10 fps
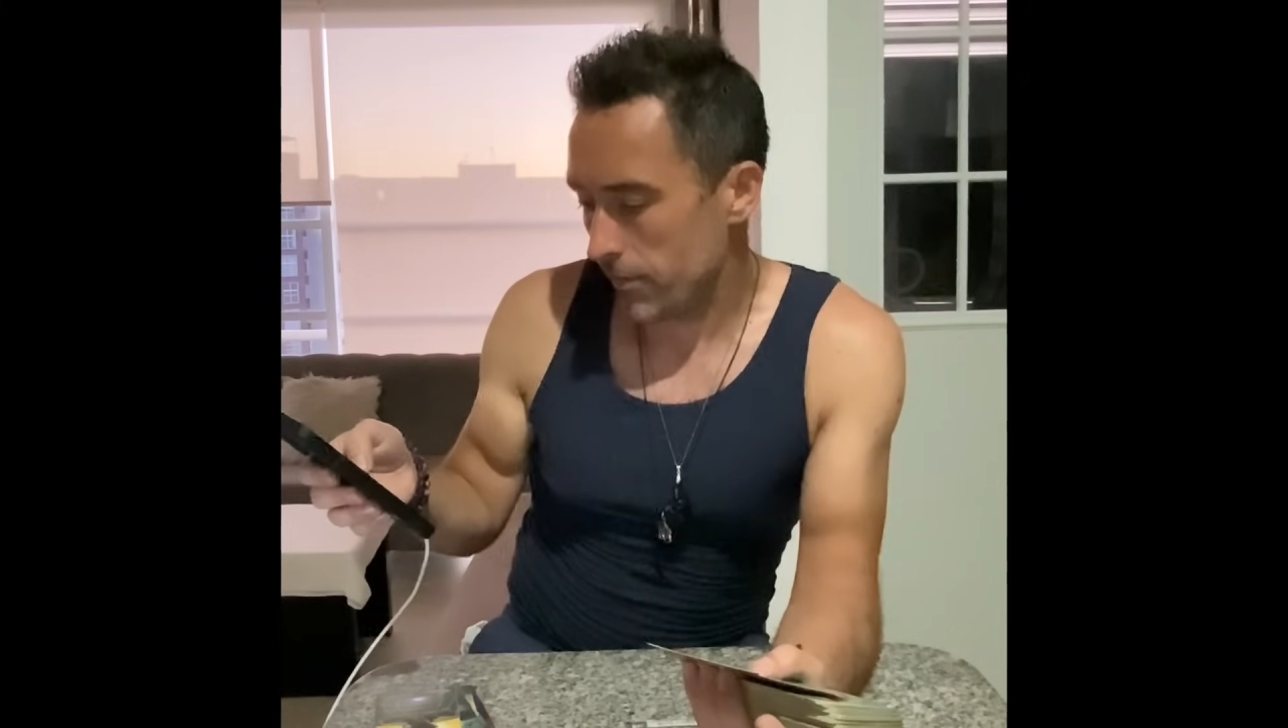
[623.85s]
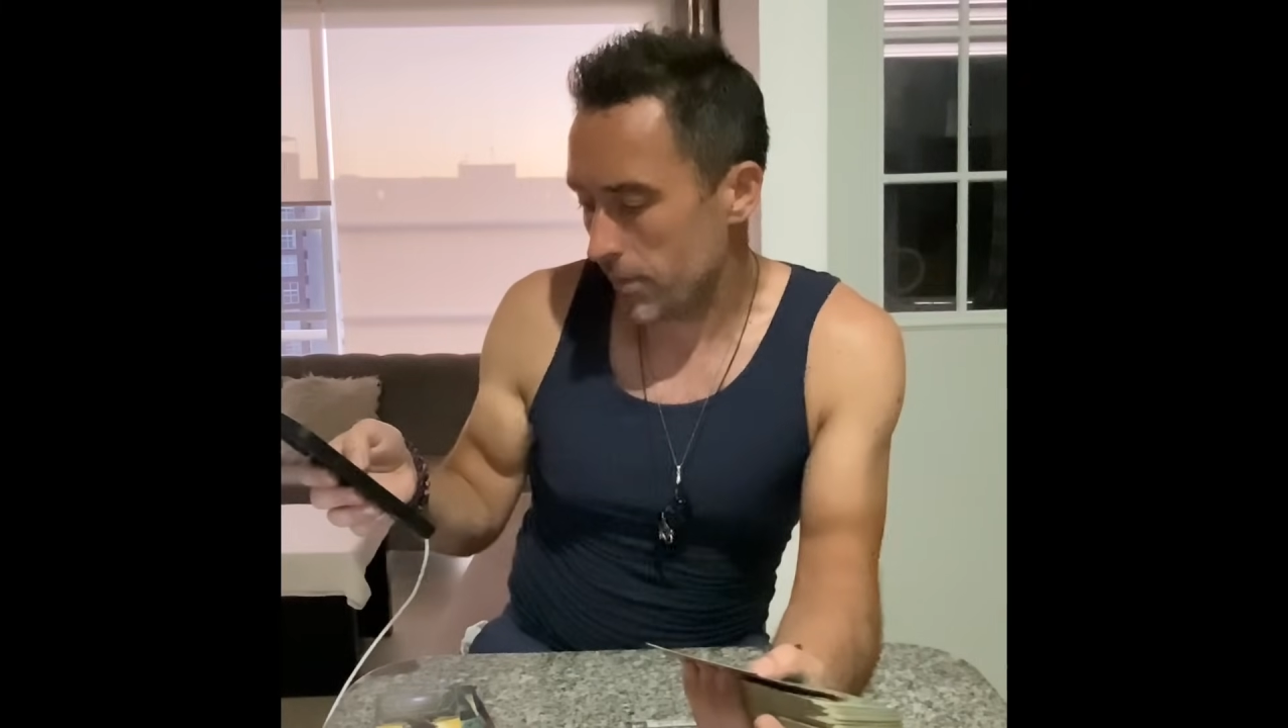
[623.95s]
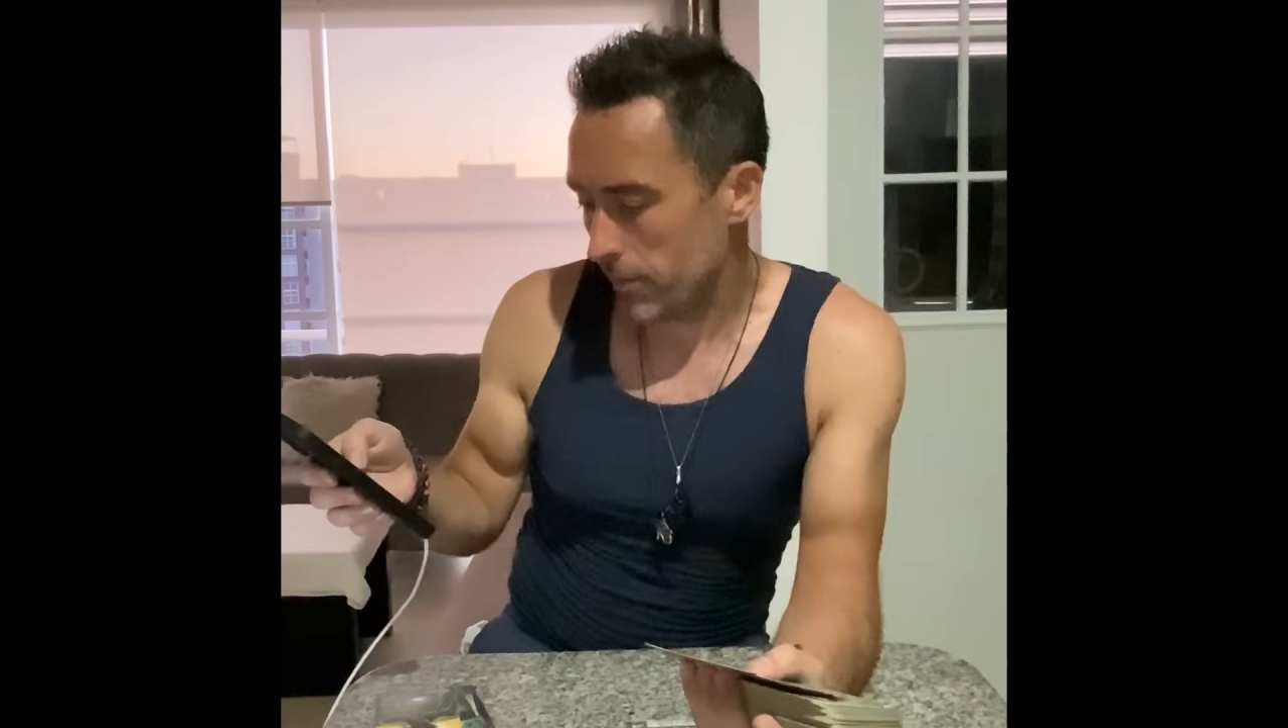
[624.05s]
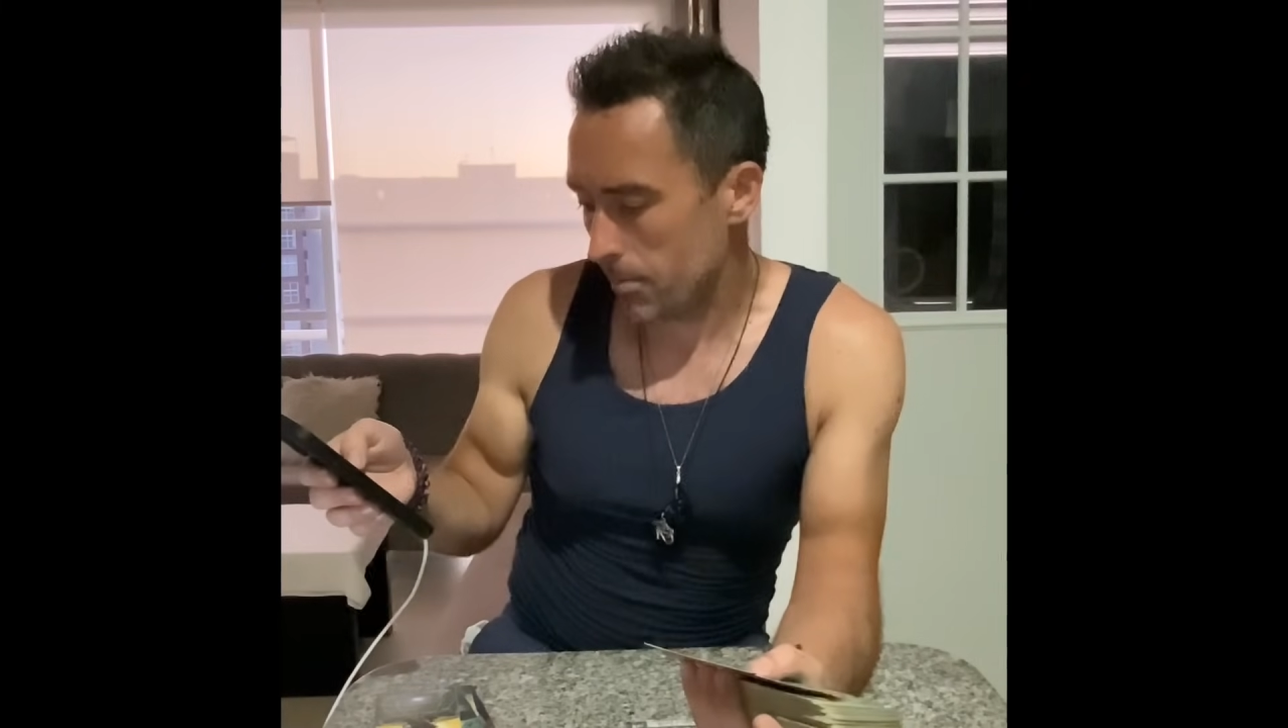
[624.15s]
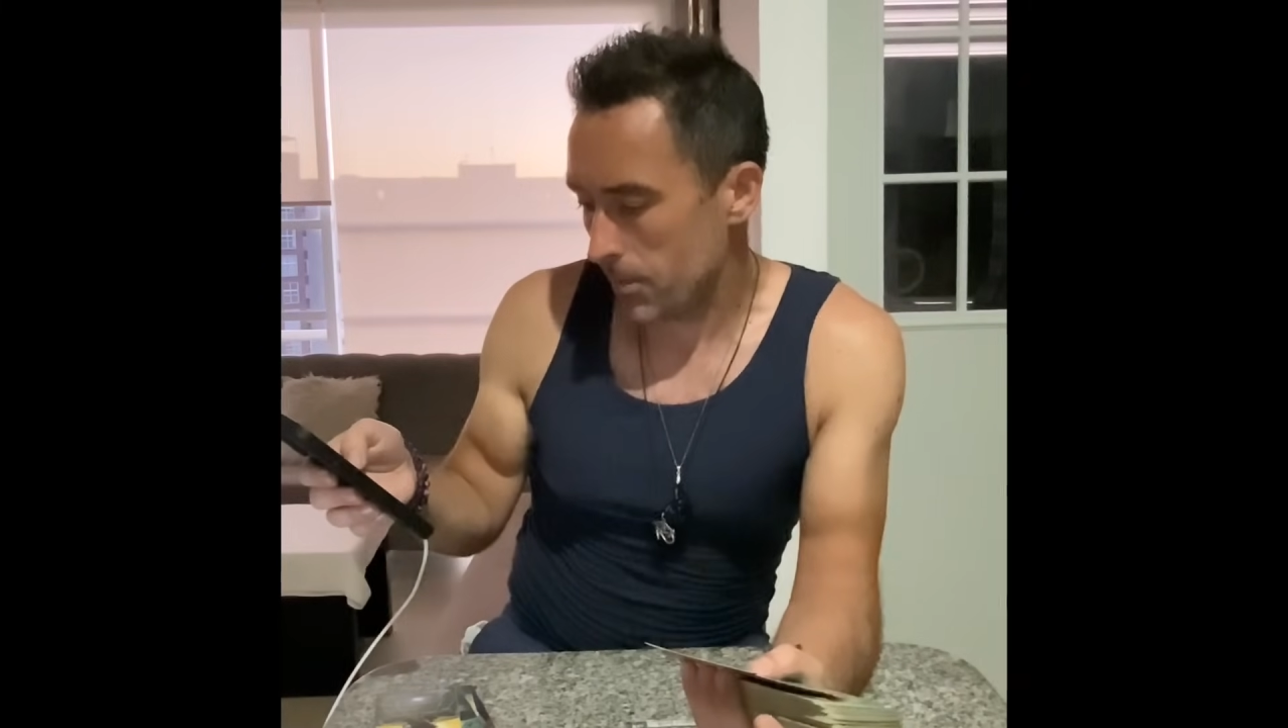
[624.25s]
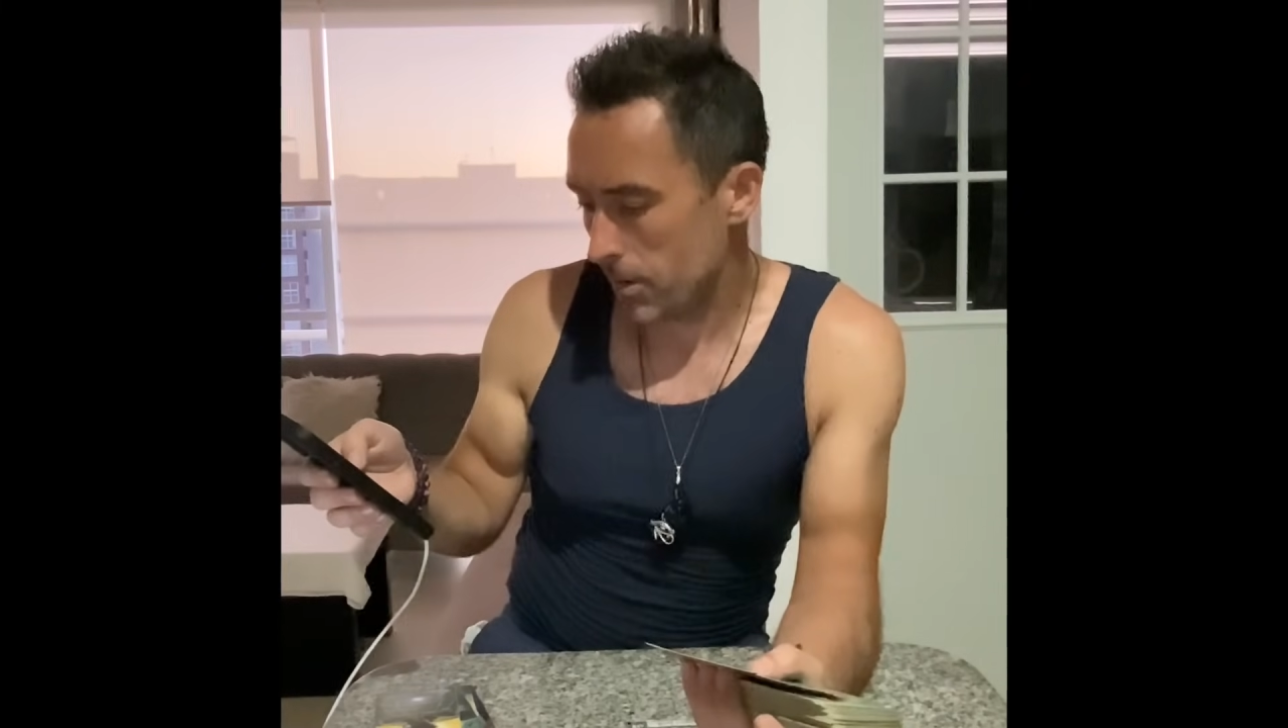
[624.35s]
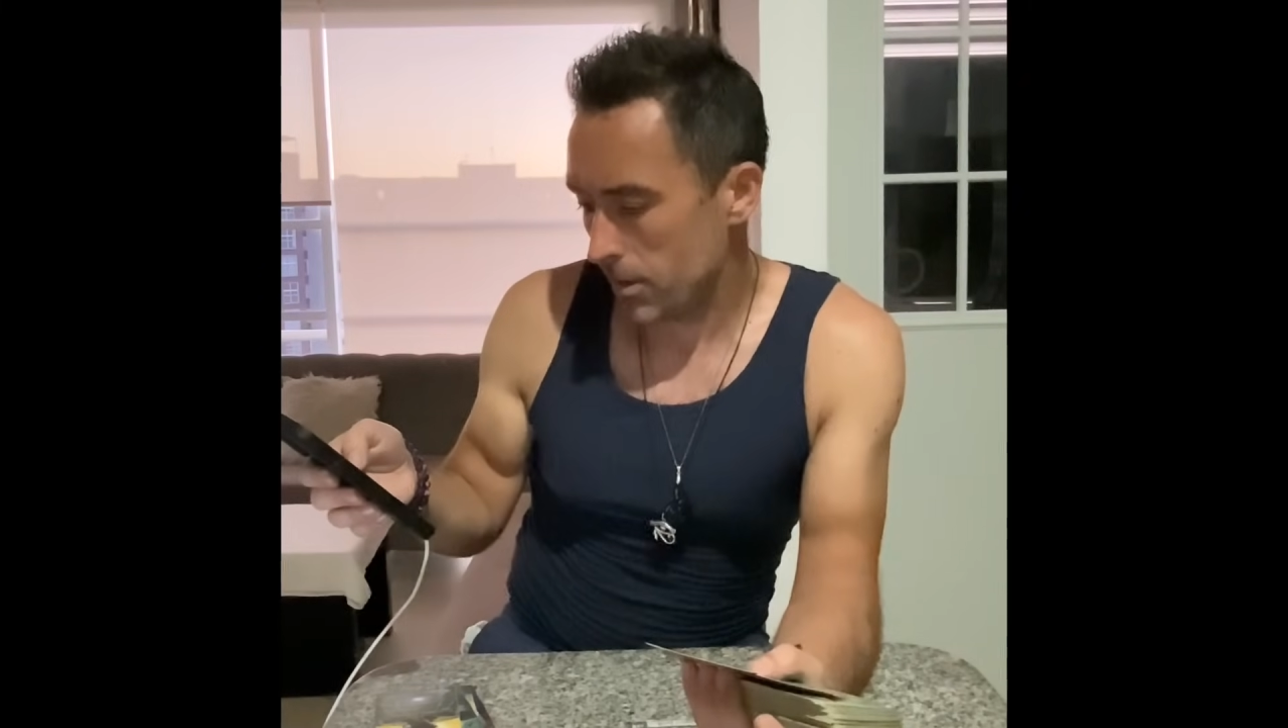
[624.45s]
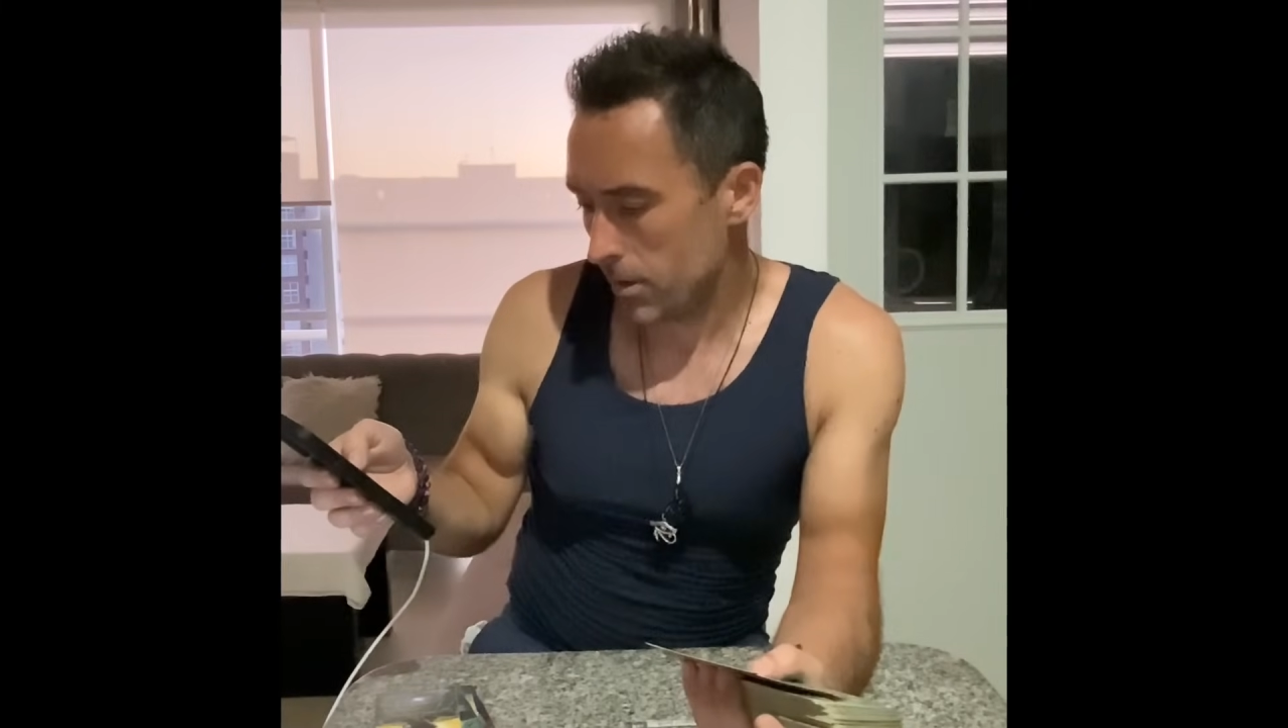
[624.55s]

November.